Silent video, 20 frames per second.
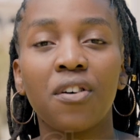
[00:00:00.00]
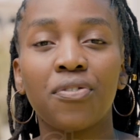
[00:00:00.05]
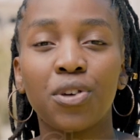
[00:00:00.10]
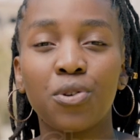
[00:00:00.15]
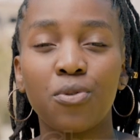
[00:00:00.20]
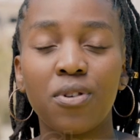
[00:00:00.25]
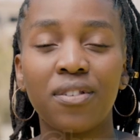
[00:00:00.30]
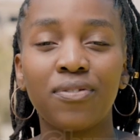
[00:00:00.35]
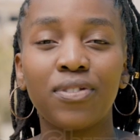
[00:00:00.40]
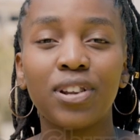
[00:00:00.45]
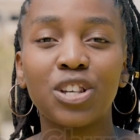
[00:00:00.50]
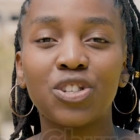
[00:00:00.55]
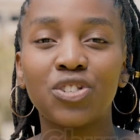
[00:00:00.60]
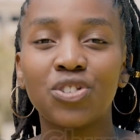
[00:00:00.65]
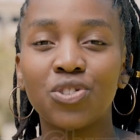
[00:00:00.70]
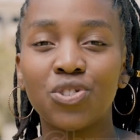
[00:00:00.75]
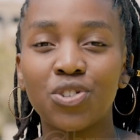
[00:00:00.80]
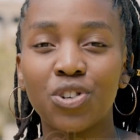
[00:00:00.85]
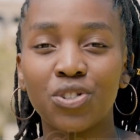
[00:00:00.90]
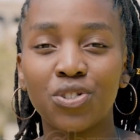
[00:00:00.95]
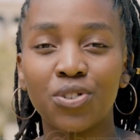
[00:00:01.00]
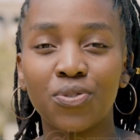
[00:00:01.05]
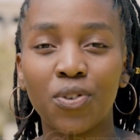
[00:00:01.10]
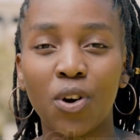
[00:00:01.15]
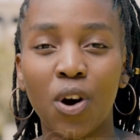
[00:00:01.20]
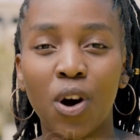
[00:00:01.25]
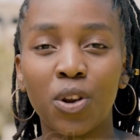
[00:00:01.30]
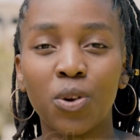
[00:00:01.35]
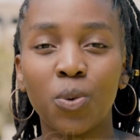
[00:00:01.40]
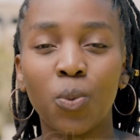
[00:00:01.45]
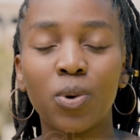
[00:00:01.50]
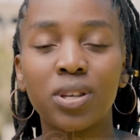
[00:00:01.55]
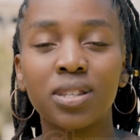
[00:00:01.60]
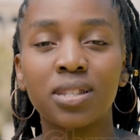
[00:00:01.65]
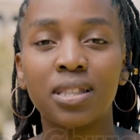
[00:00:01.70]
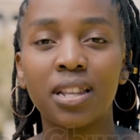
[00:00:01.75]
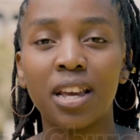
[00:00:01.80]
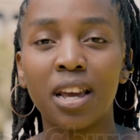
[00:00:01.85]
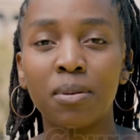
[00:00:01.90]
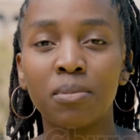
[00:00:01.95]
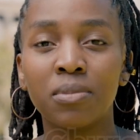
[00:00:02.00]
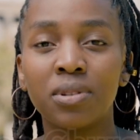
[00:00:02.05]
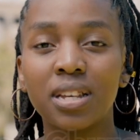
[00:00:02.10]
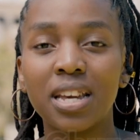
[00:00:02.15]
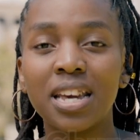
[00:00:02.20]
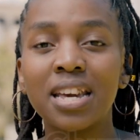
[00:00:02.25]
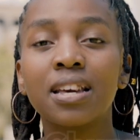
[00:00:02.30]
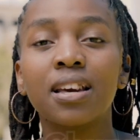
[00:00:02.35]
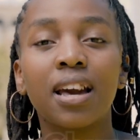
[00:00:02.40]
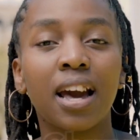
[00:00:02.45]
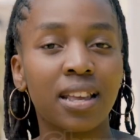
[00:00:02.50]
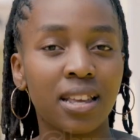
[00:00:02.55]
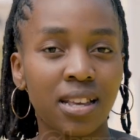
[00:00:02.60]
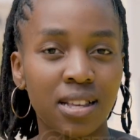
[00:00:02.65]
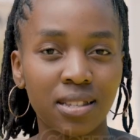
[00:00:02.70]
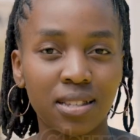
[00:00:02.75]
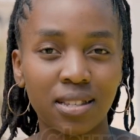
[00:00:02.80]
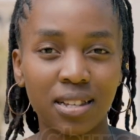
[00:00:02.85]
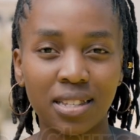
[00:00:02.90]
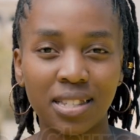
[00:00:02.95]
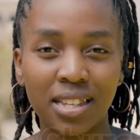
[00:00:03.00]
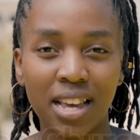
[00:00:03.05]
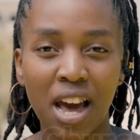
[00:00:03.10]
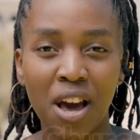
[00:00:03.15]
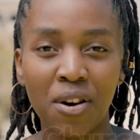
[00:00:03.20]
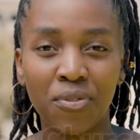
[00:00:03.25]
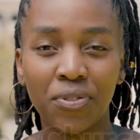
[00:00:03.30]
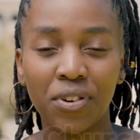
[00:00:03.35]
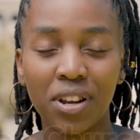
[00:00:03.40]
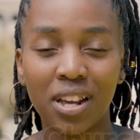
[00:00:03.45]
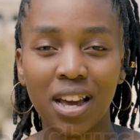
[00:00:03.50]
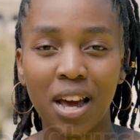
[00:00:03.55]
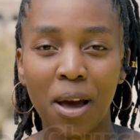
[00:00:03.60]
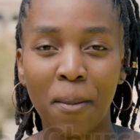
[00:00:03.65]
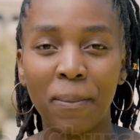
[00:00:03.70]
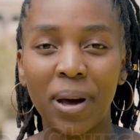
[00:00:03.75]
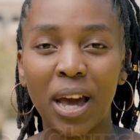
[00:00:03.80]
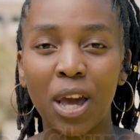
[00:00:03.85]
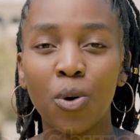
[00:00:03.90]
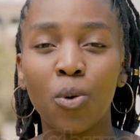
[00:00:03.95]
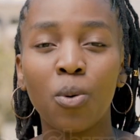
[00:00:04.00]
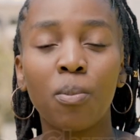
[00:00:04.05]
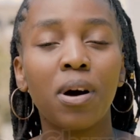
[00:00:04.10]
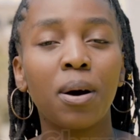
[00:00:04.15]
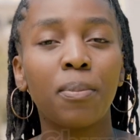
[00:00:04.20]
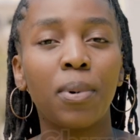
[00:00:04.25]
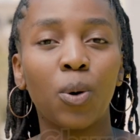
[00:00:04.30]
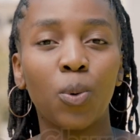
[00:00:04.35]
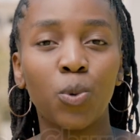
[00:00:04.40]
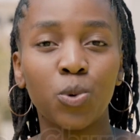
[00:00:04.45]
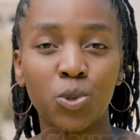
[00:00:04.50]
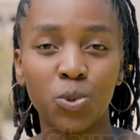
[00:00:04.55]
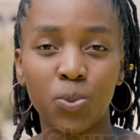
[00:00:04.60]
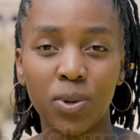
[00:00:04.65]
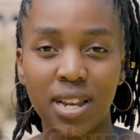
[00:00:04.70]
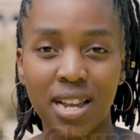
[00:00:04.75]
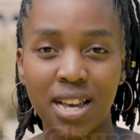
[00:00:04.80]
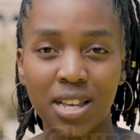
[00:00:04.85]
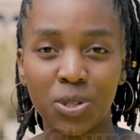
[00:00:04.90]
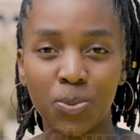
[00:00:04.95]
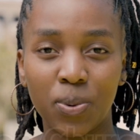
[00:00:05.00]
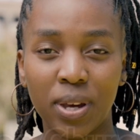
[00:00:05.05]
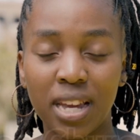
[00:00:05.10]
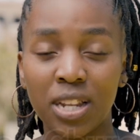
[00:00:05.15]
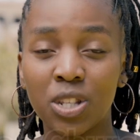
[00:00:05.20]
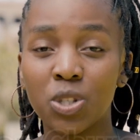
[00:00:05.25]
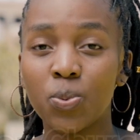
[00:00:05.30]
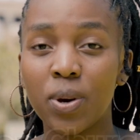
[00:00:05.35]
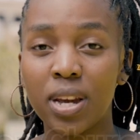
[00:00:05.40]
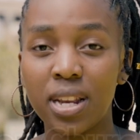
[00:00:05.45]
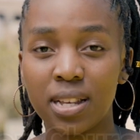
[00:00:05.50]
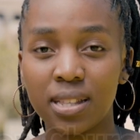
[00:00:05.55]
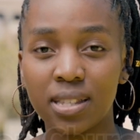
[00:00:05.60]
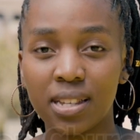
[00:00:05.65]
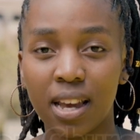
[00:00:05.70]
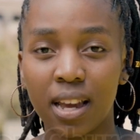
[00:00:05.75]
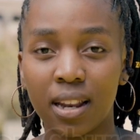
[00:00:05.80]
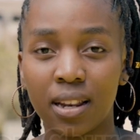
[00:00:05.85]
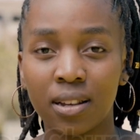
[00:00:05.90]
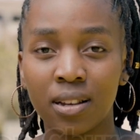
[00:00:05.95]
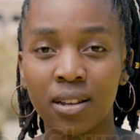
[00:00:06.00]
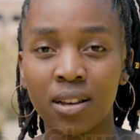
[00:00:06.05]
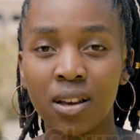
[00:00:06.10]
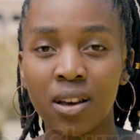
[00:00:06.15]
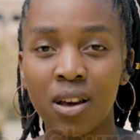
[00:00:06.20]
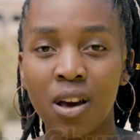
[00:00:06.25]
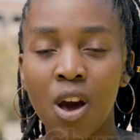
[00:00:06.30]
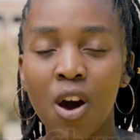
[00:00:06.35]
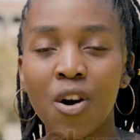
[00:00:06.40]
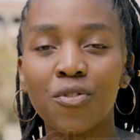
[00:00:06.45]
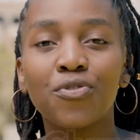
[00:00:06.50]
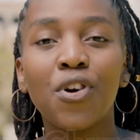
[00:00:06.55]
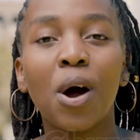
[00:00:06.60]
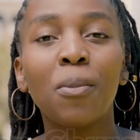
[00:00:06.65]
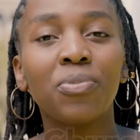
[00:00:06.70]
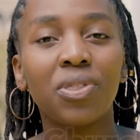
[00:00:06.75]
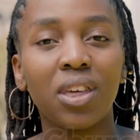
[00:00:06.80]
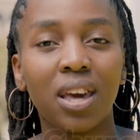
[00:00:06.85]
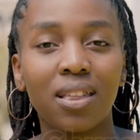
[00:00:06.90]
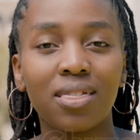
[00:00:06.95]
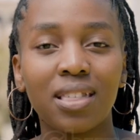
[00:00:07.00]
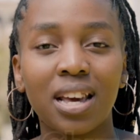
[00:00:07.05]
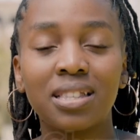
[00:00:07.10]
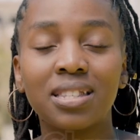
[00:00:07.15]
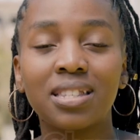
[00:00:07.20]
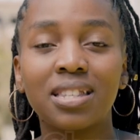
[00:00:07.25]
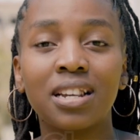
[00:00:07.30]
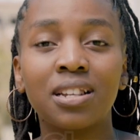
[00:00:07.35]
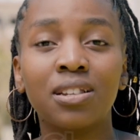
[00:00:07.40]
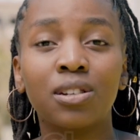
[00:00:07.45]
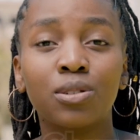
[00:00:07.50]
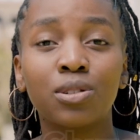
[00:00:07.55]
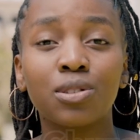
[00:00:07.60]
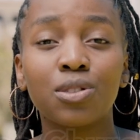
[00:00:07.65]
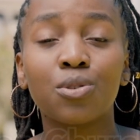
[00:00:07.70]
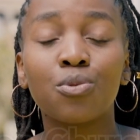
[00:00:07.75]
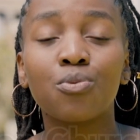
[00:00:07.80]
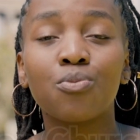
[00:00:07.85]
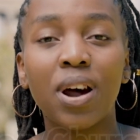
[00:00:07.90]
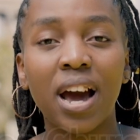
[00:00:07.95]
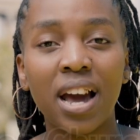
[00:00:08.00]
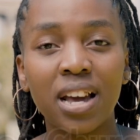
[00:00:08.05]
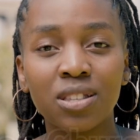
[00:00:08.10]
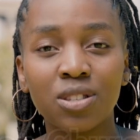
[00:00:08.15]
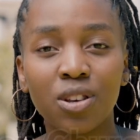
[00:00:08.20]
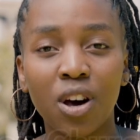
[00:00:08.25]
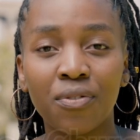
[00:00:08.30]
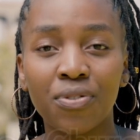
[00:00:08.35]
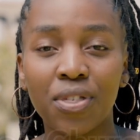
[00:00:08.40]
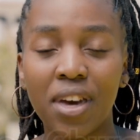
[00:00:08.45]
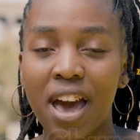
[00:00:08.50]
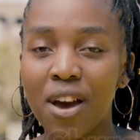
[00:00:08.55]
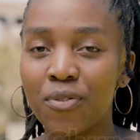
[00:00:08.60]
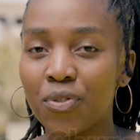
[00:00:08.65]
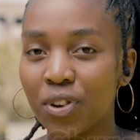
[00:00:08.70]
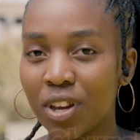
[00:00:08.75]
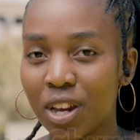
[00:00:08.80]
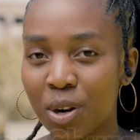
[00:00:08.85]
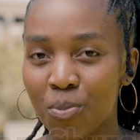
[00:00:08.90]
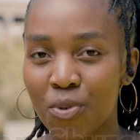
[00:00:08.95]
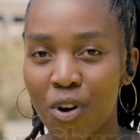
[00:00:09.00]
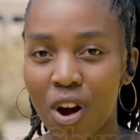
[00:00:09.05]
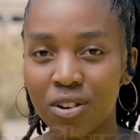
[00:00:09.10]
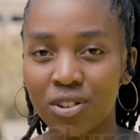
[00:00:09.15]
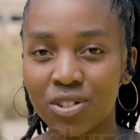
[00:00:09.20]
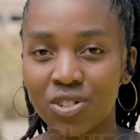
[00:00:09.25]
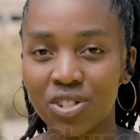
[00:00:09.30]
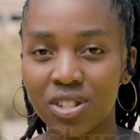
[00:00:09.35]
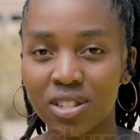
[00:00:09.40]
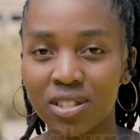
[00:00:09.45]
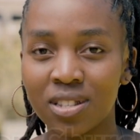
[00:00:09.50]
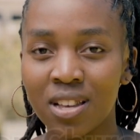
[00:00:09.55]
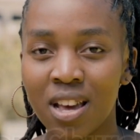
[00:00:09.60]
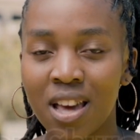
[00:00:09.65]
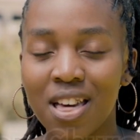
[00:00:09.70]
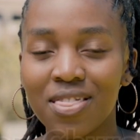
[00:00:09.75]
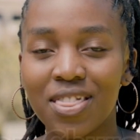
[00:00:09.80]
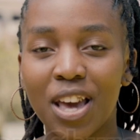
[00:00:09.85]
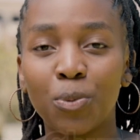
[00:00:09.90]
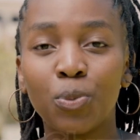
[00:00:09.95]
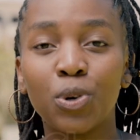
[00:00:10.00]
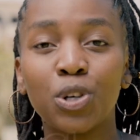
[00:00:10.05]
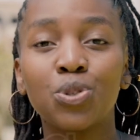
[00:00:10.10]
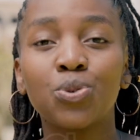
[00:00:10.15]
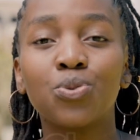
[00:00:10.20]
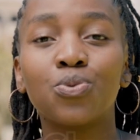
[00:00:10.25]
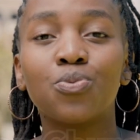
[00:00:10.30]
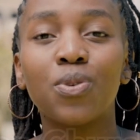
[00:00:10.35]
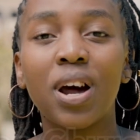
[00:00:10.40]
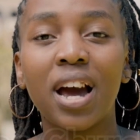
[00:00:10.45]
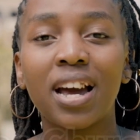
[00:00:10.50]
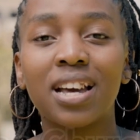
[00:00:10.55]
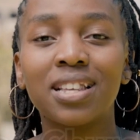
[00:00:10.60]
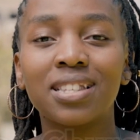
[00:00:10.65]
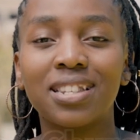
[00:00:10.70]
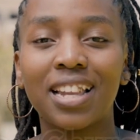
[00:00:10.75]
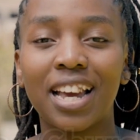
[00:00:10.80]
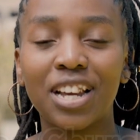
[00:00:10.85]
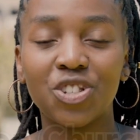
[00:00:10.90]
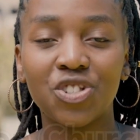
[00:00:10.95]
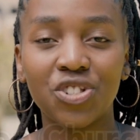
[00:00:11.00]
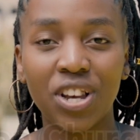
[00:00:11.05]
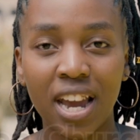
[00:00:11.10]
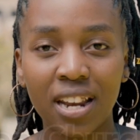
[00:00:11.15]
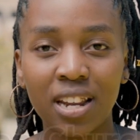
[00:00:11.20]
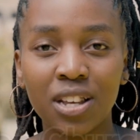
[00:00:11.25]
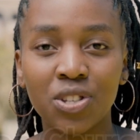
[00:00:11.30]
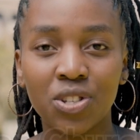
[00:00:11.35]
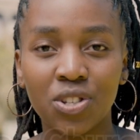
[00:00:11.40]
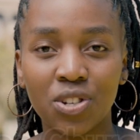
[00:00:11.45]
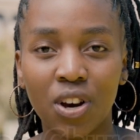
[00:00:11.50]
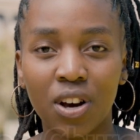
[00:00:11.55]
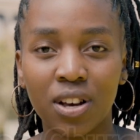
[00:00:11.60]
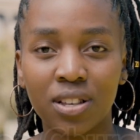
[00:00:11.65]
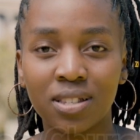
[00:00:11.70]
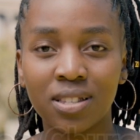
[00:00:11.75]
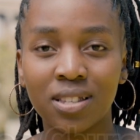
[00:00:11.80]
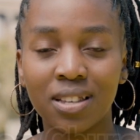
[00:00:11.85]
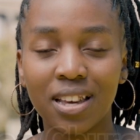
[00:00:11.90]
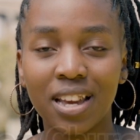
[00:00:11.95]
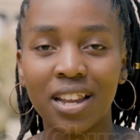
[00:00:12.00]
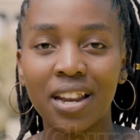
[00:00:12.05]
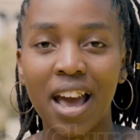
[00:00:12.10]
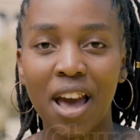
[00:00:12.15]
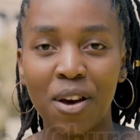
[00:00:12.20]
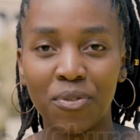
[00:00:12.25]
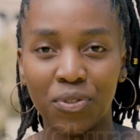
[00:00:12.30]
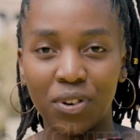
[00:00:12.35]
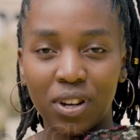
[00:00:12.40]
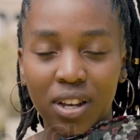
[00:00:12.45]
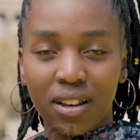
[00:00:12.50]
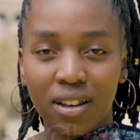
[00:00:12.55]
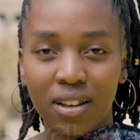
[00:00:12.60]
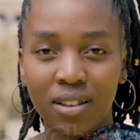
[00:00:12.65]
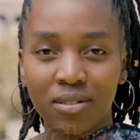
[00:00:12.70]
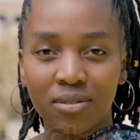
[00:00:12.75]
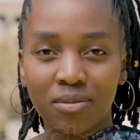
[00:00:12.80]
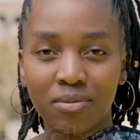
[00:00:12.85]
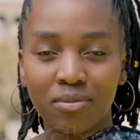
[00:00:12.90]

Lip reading: of the Revelation Church of God was named Iinkanyezi zase-Africa by Ubaba Uzwilezwe in 2010. From there, that signaled the rise of the African prodigies that were to rise like shining stars in Africa.